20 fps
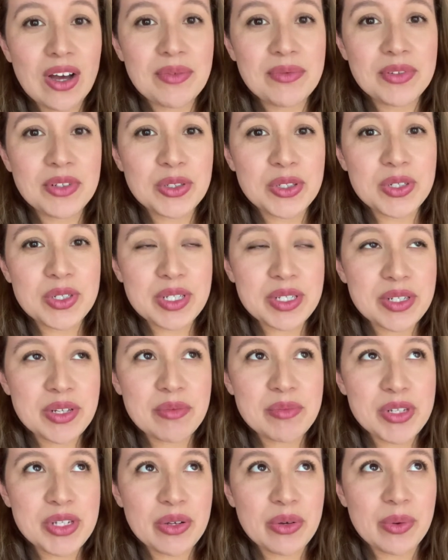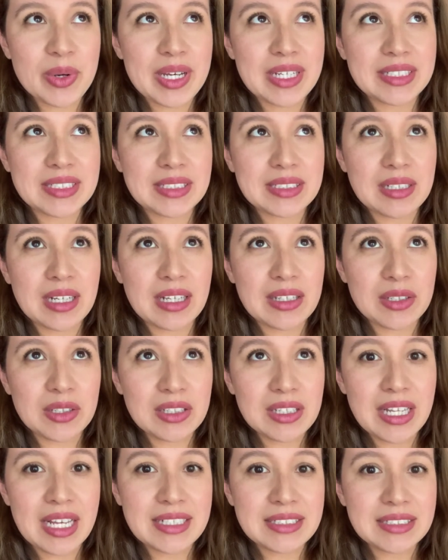off Nutrisystem so it's a
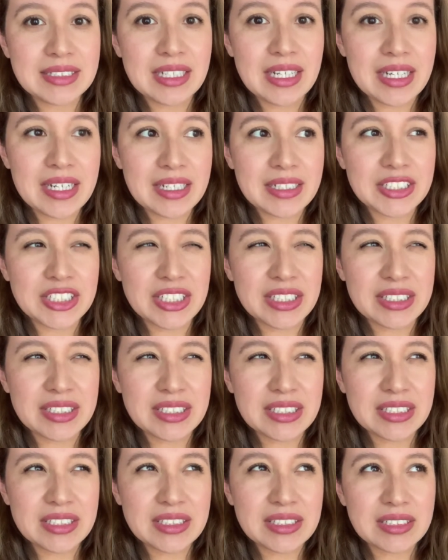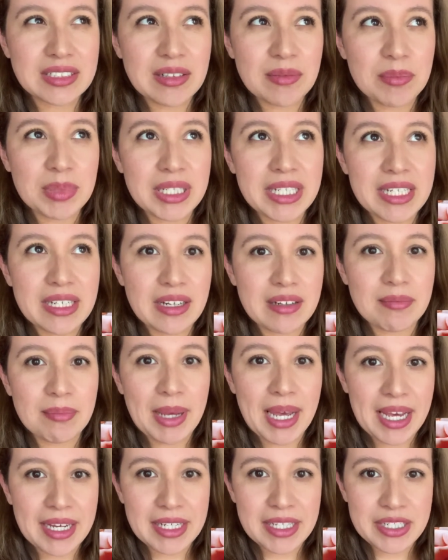little less like just complete
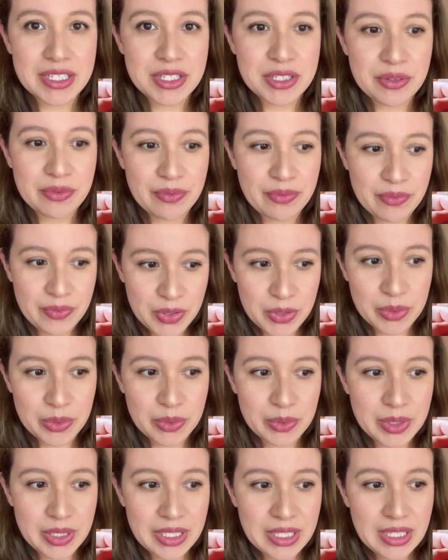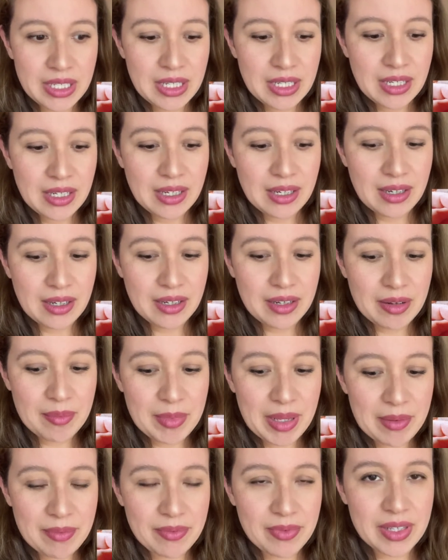unpackaged food
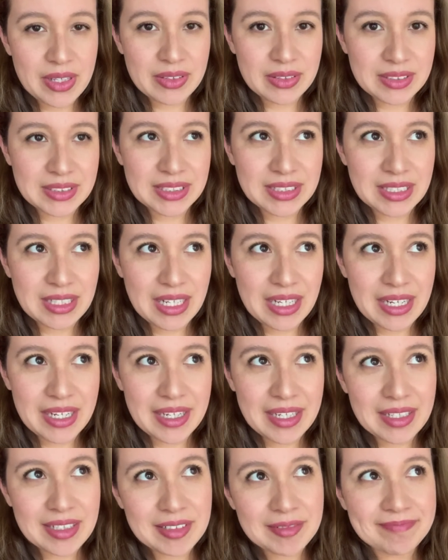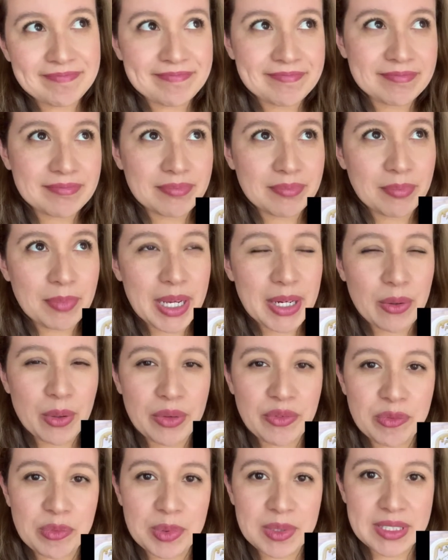um, that feels like
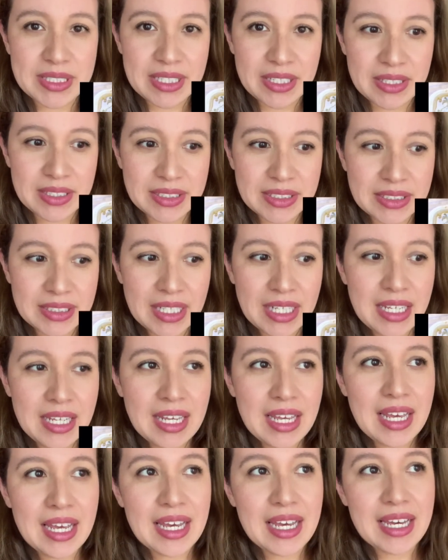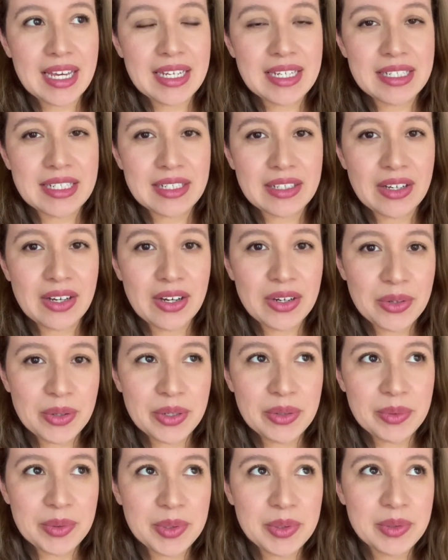microwavable dinners. And
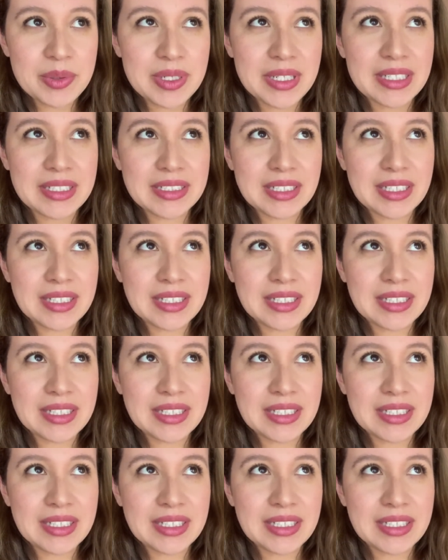Hungry Root